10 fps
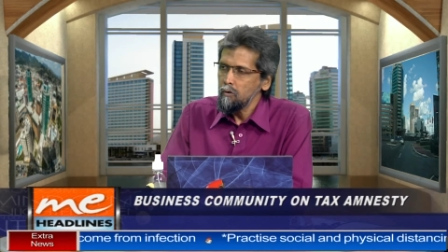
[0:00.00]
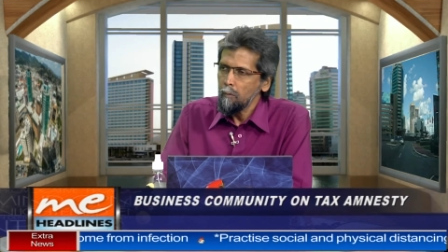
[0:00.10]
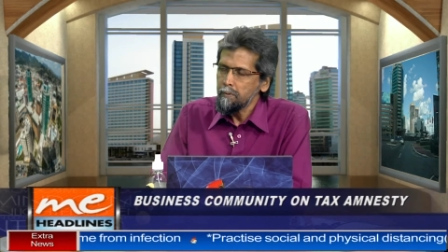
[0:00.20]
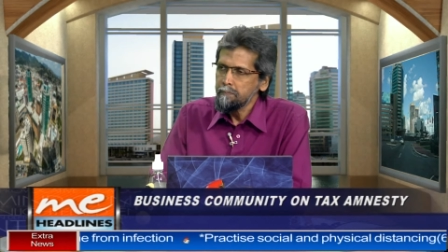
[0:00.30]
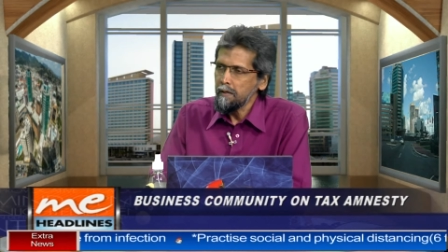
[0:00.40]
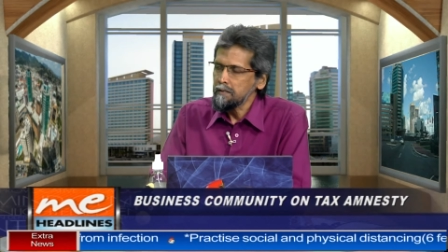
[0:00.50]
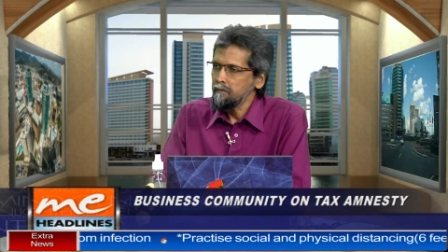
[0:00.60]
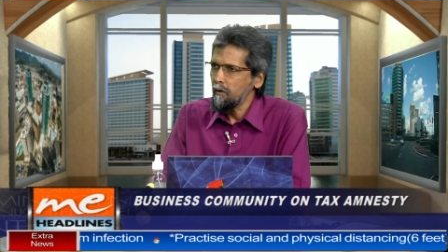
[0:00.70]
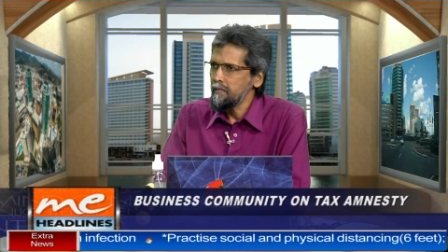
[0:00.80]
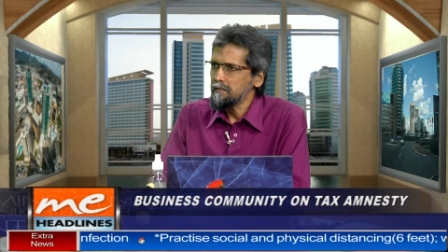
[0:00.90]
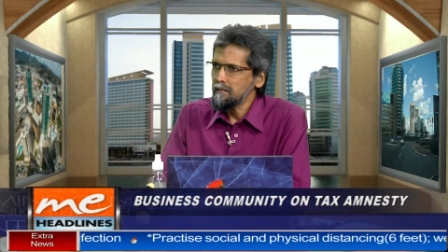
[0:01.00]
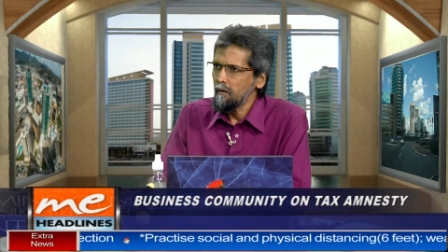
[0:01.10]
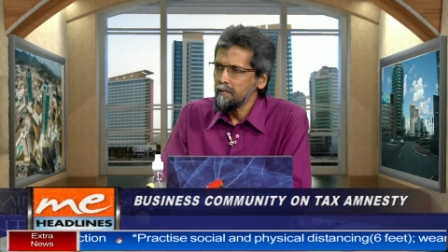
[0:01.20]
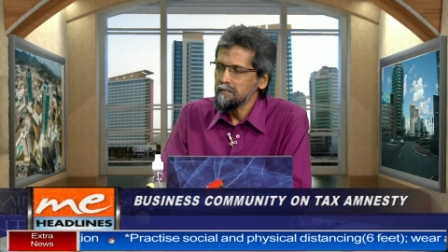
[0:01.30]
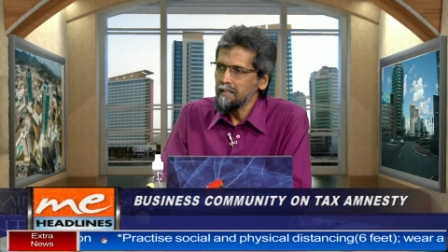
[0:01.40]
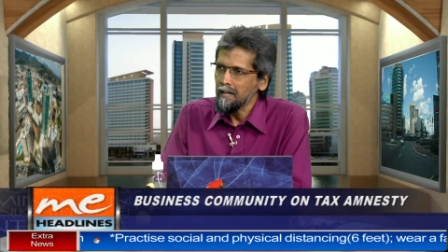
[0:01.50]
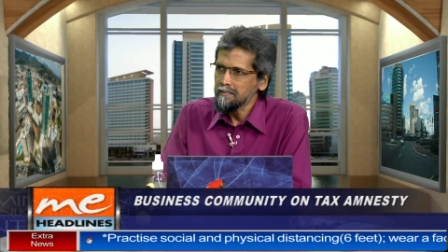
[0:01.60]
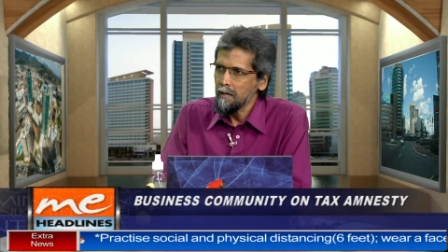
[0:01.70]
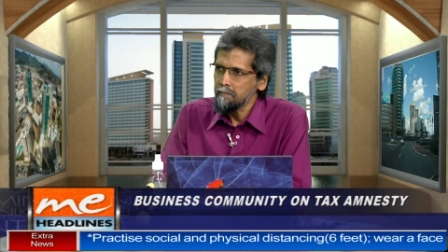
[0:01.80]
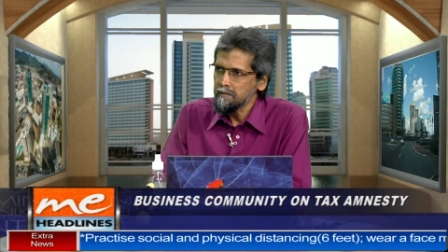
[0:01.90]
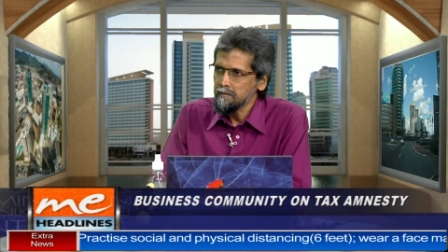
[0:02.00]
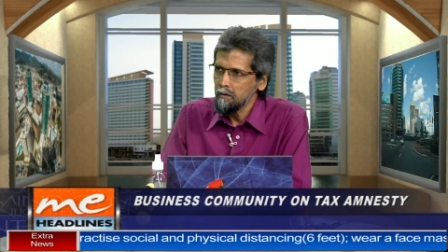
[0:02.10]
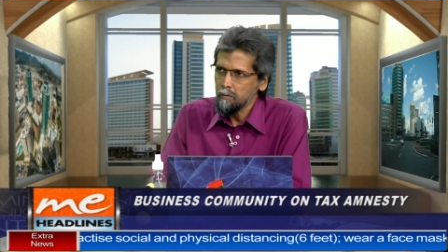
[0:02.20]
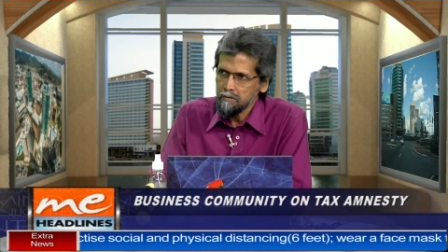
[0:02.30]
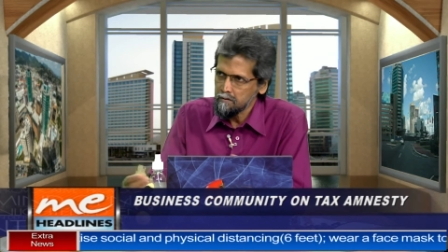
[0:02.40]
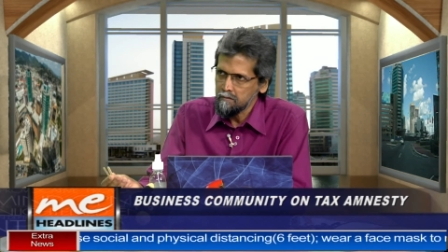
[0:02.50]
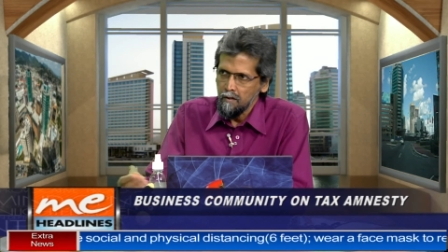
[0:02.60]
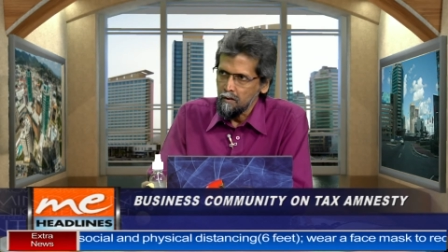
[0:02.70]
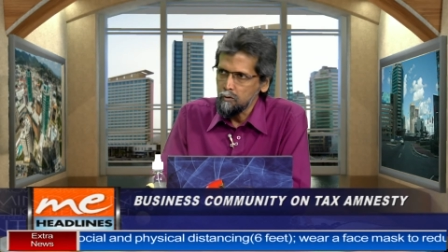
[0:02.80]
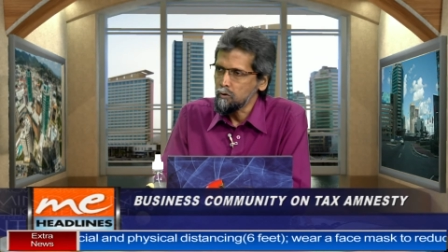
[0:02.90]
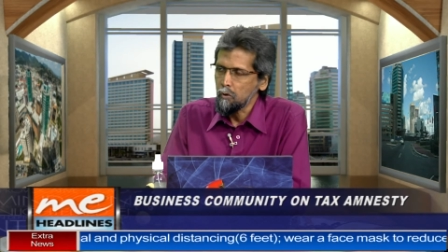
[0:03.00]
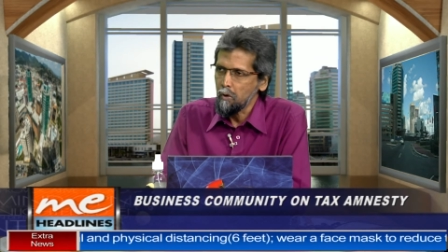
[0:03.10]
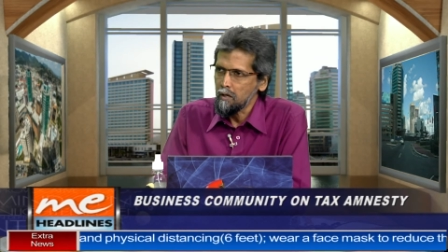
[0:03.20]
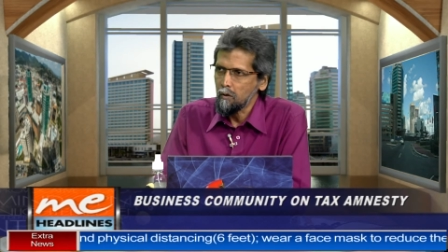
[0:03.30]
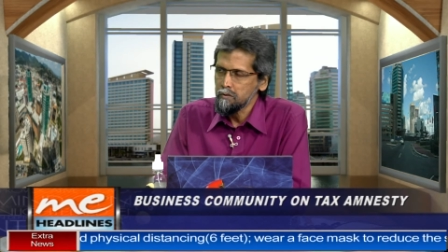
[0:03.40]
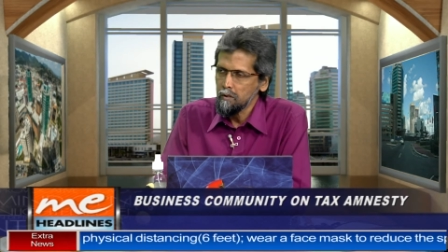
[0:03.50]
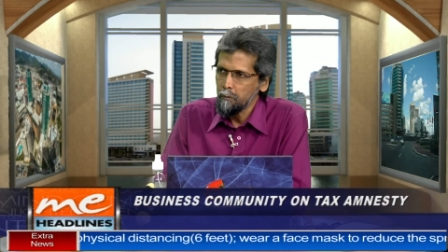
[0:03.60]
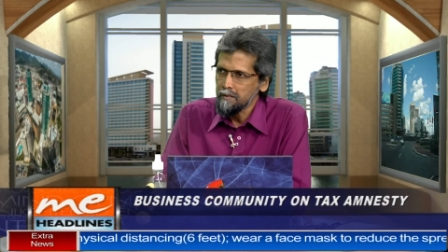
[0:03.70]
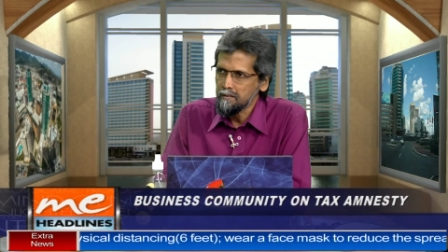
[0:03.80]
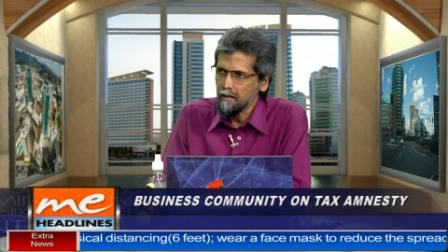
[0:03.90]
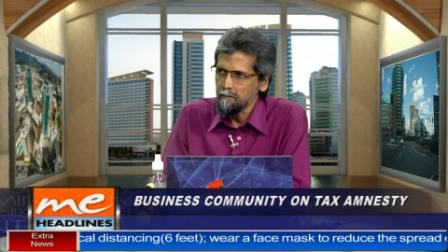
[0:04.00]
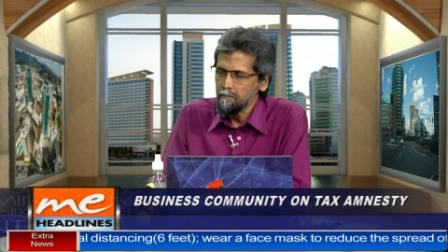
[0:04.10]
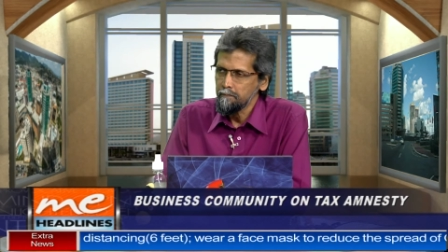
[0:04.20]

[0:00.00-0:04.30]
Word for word: your perspective on this on this tax amnesty, which is due to run out in a week's time.